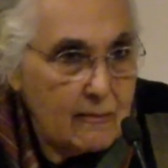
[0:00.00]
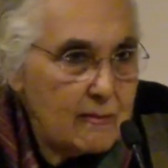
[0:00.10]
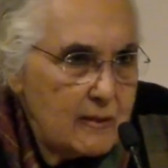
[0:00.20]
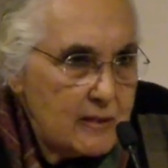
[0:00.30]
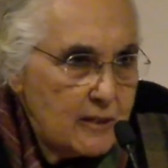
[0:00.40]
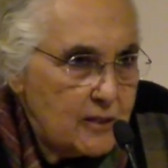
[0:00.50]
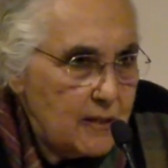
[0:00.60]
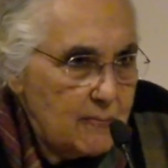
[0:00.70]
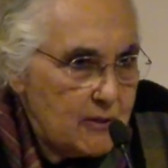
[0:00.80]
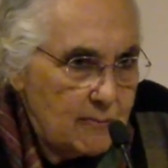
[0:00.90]
This, it
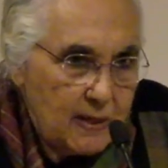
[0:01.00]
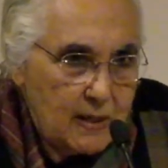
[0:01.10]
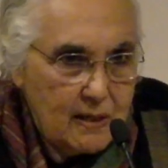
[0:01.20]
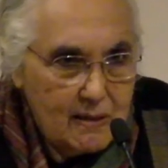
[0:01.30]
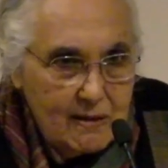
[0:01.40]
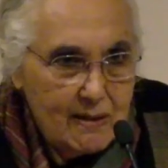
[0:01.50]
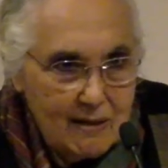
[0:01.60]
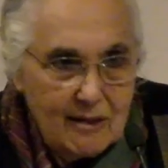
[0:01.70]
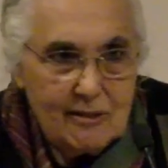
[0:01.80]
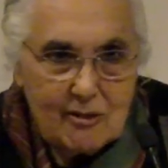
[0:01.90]
seems to me,
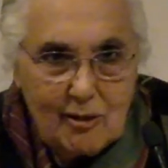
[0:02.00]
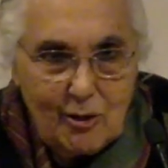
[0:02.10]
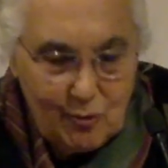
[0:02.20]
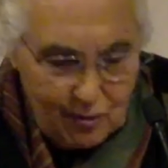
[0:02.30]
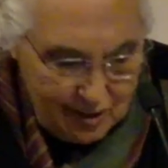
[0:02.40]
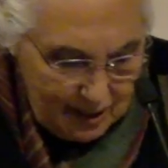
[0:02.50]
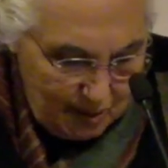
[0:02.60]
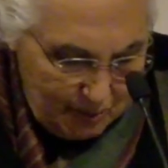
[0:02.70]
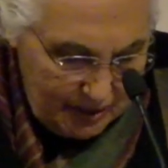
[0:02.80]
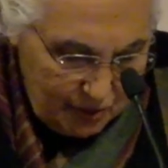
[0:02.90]
is an
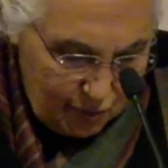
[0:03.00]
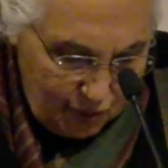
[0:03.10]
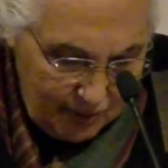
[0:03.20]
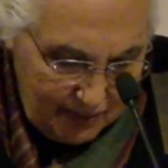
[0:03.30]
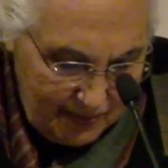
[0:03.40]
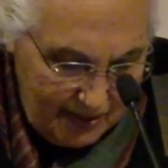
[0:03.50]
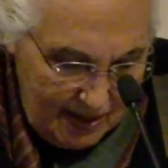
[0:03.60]
interesting question,